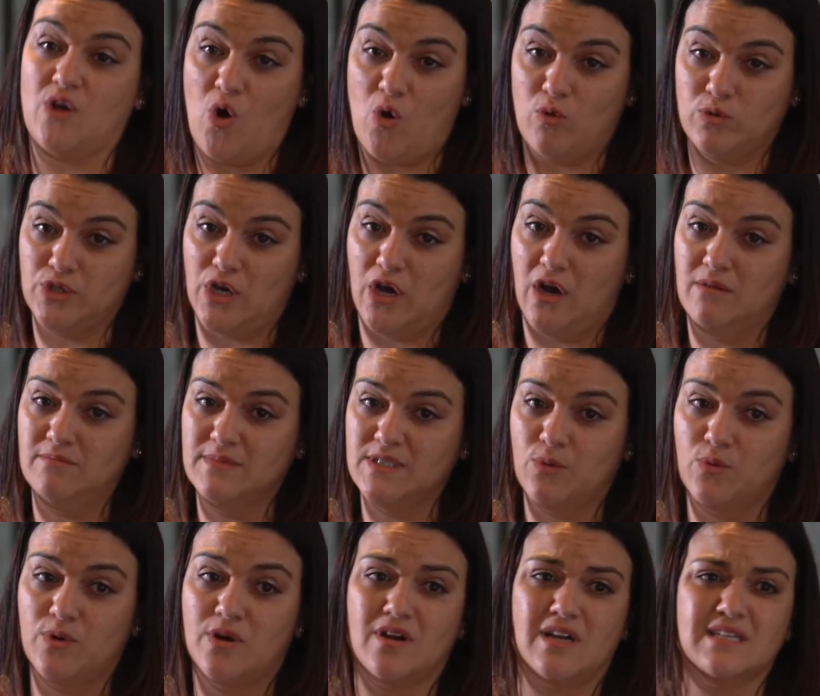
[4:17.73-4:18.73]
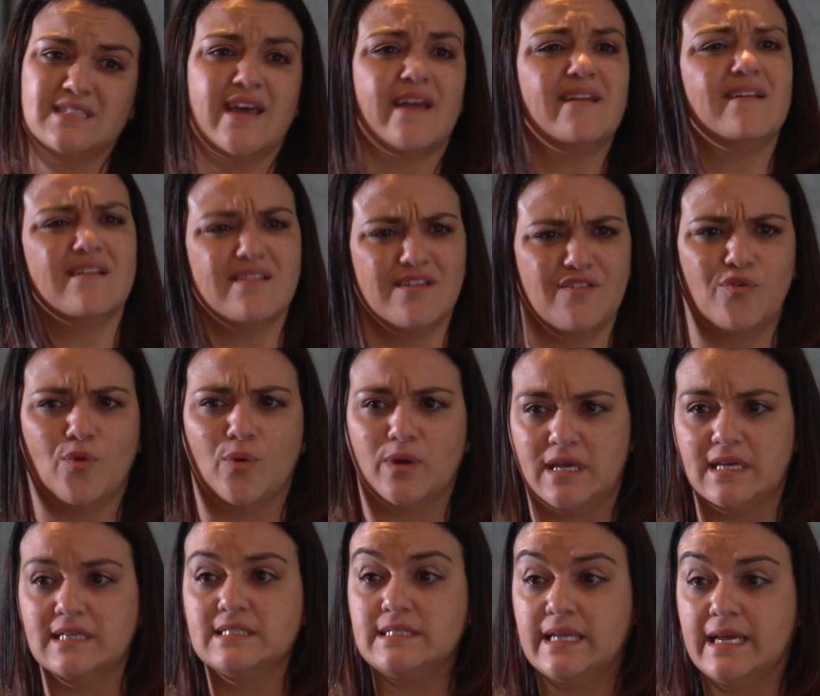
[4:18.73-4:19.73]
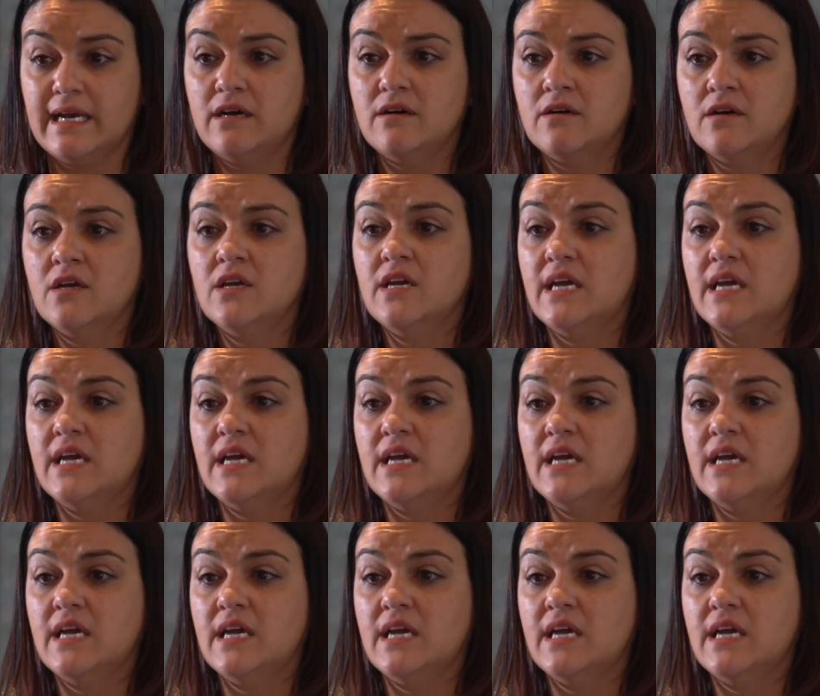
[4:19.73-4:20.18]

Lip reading: whole time. So what did I say? Nearly 4 years now.